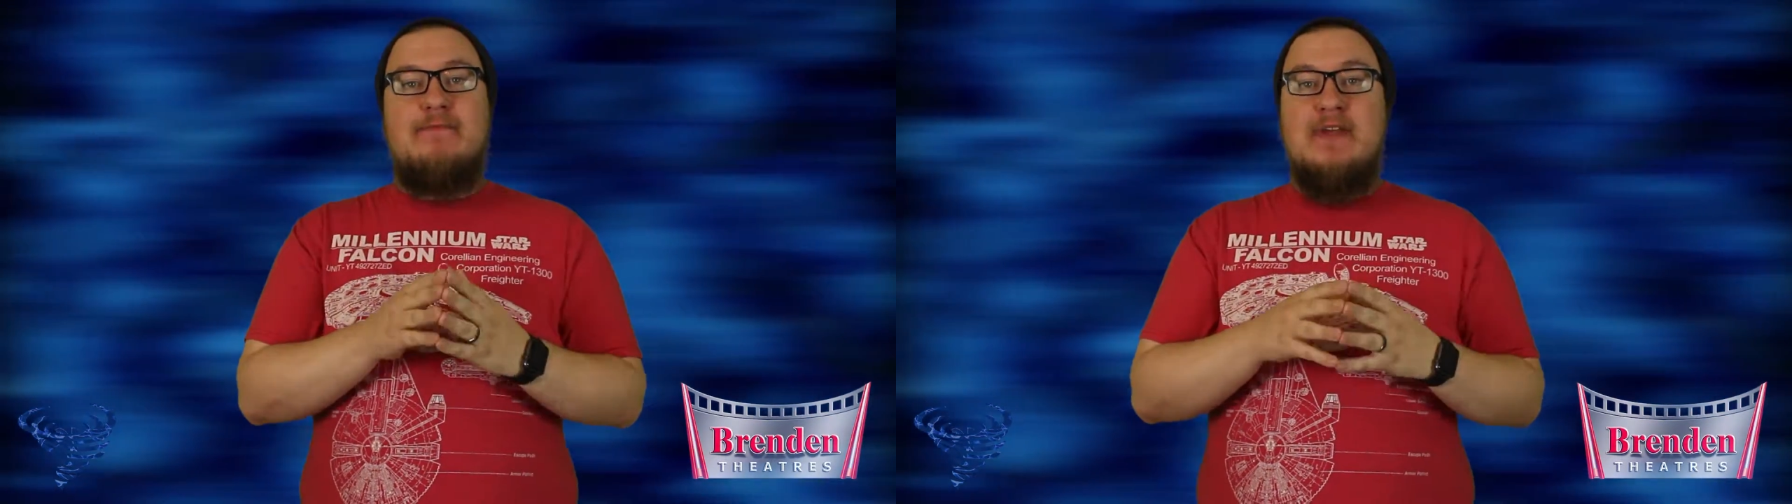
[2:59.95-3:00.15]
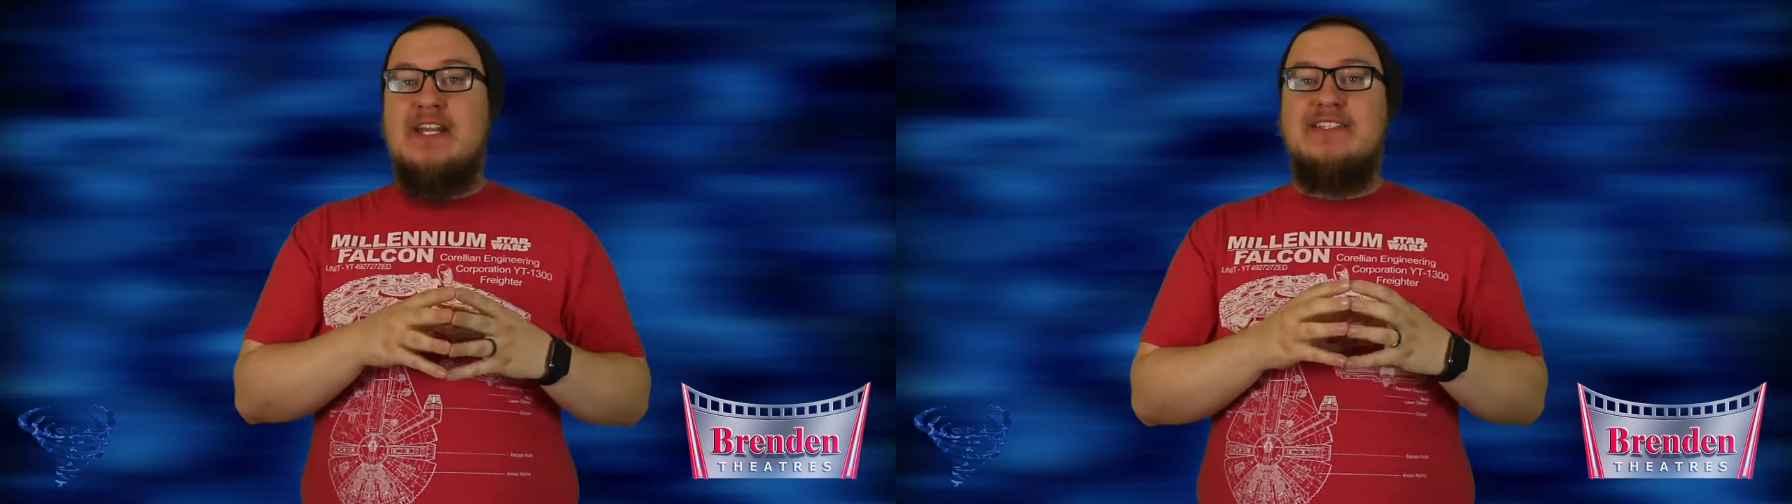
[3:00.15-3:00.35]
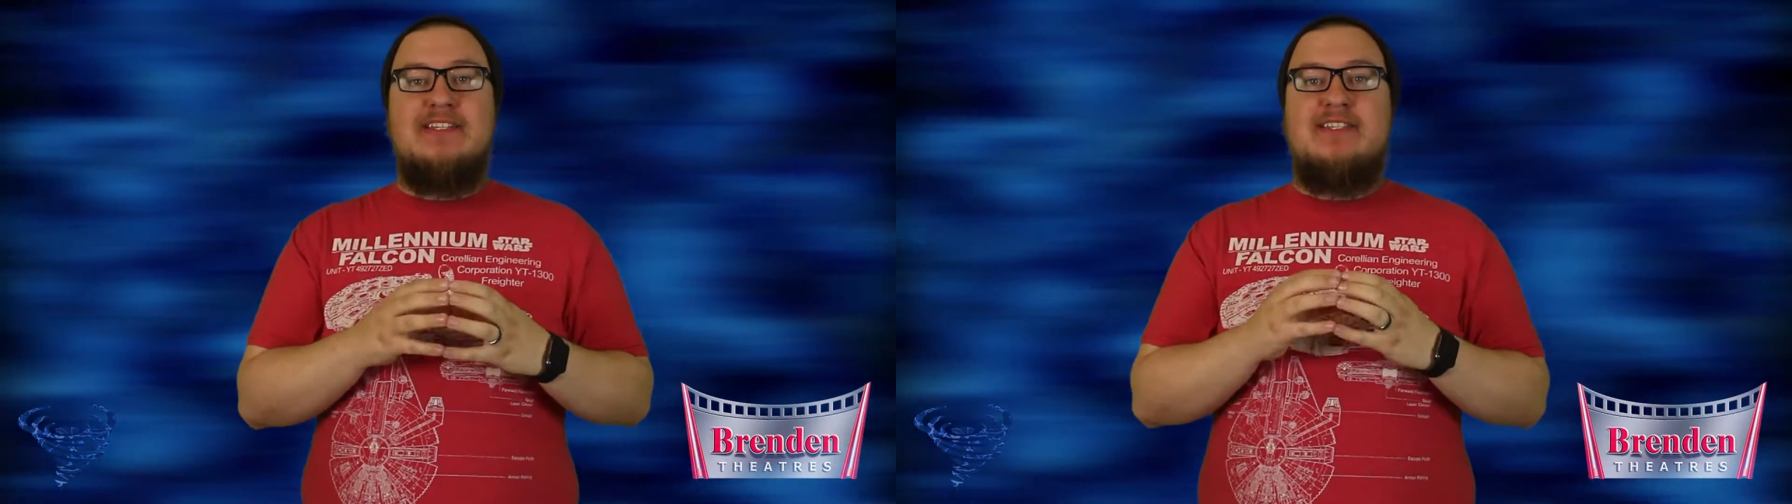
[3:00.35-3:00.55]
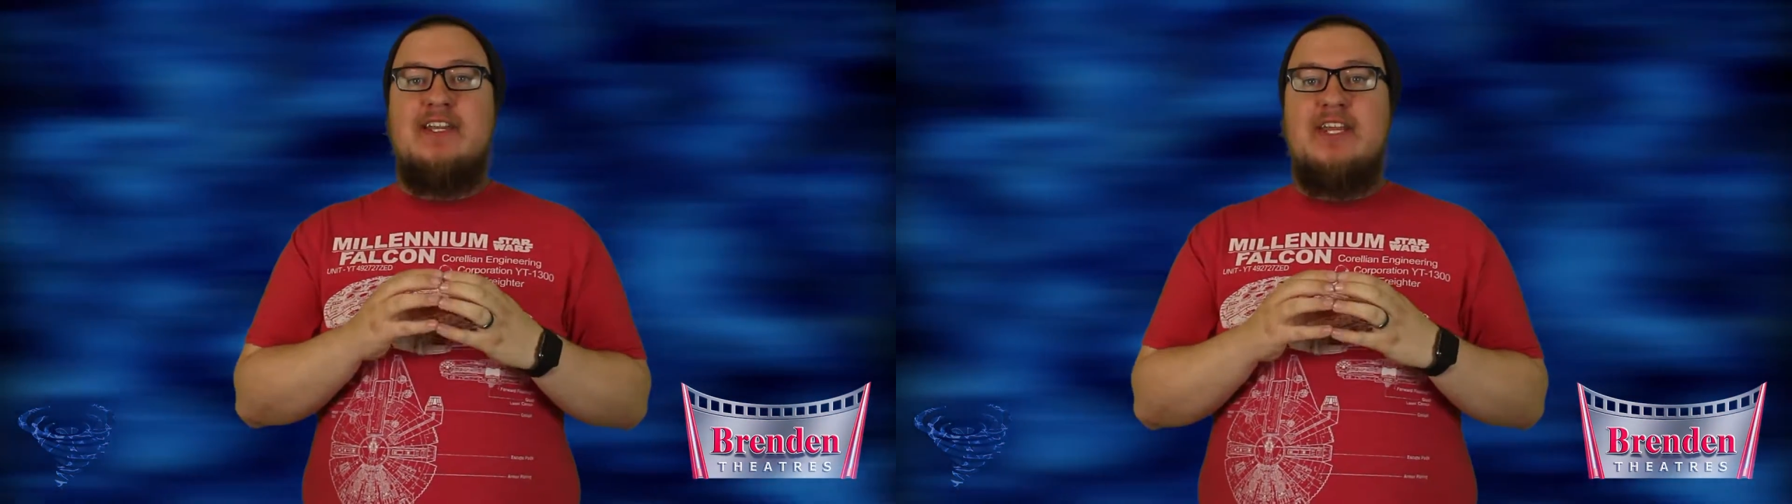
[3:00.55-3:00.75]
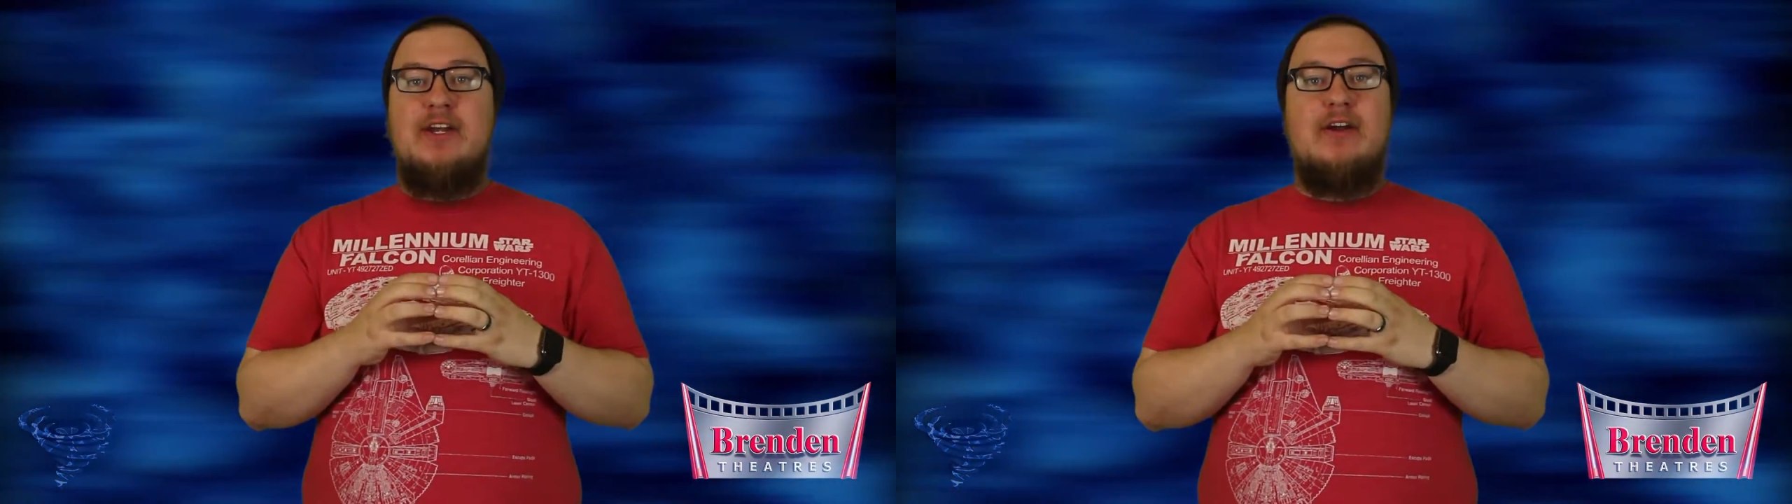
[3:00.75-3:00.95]
if it
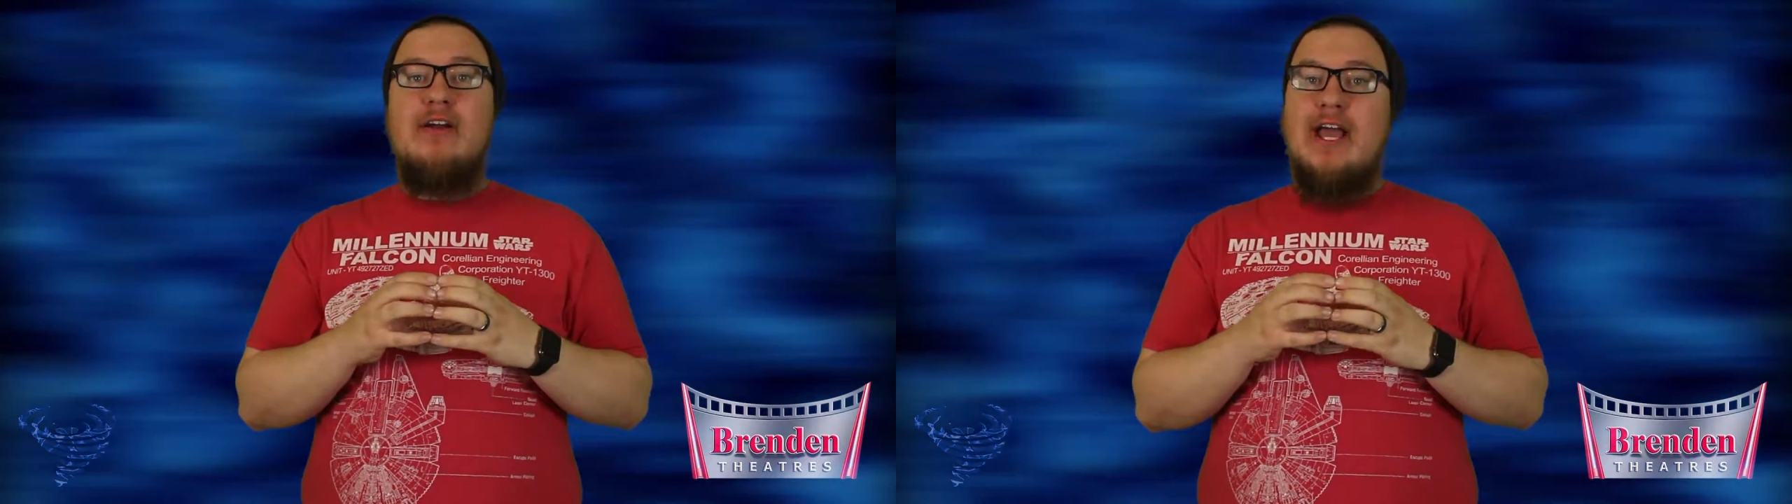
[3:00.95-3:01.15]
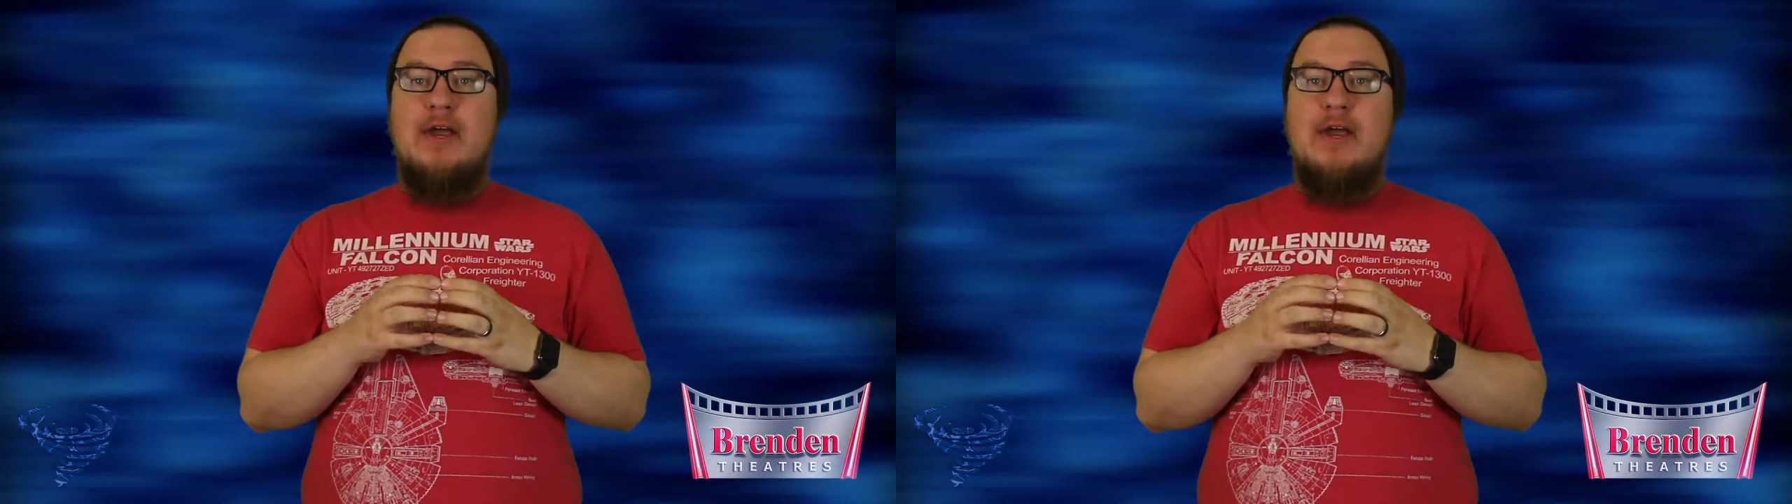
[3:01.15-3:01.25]
existed here,